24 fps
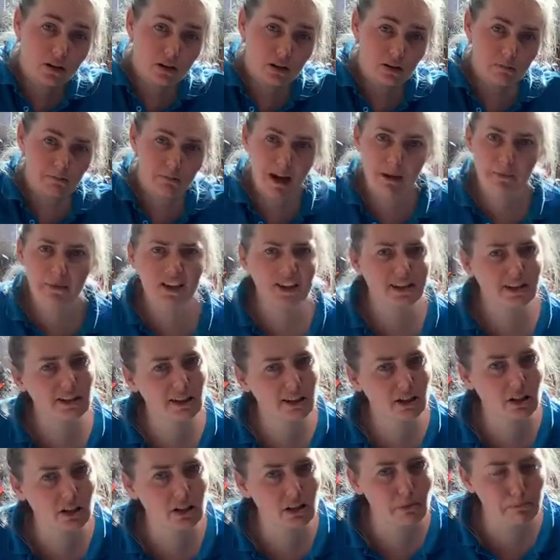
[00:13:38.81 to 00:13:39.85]
Maybe it
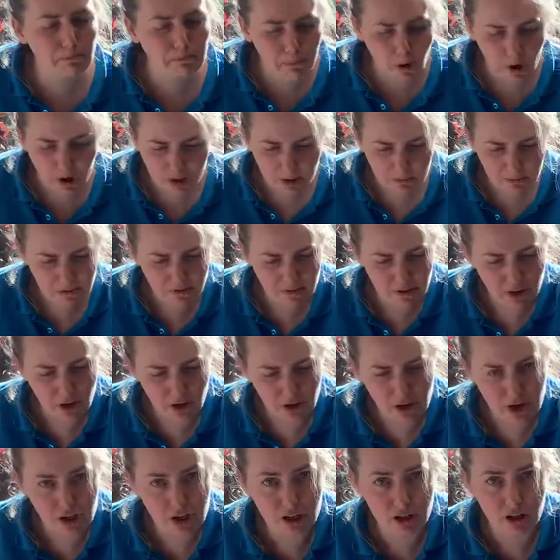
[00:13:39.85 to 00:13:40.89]
sits on the bottom of the
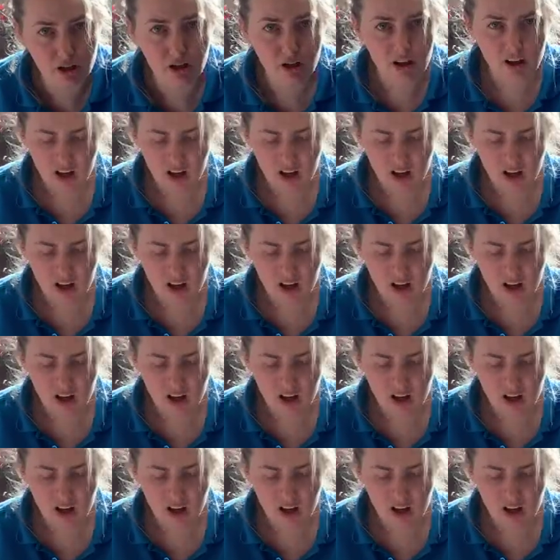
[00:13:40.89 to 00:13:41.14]
ocean.